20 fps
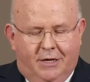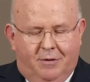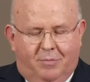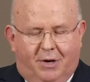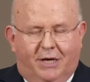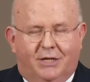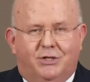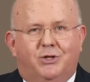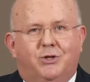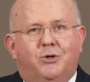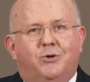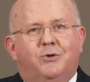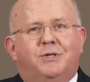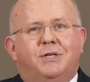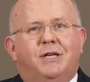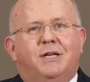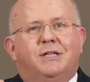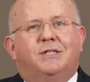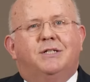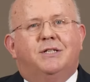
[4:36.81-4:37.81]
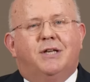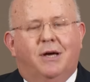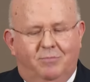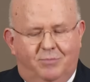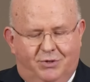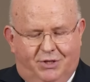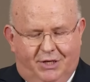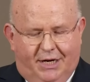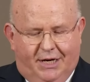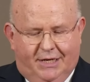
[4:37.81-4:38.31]
by choosing
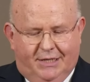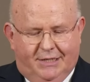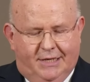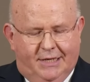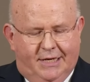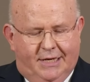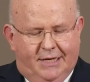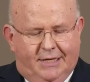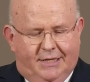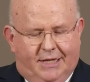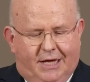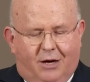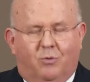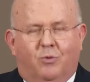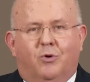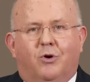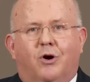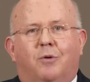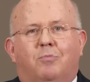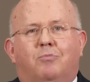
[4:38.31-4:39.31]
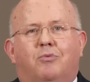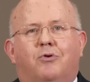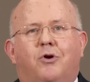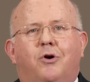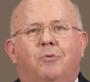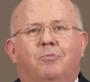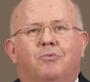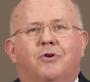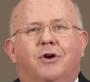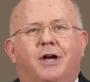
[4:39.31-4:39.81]
subjects that were
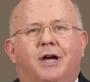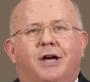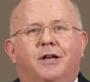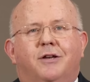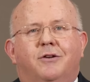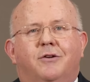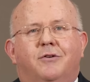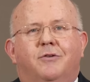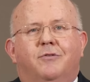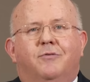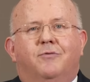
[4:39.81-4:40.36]
appropriate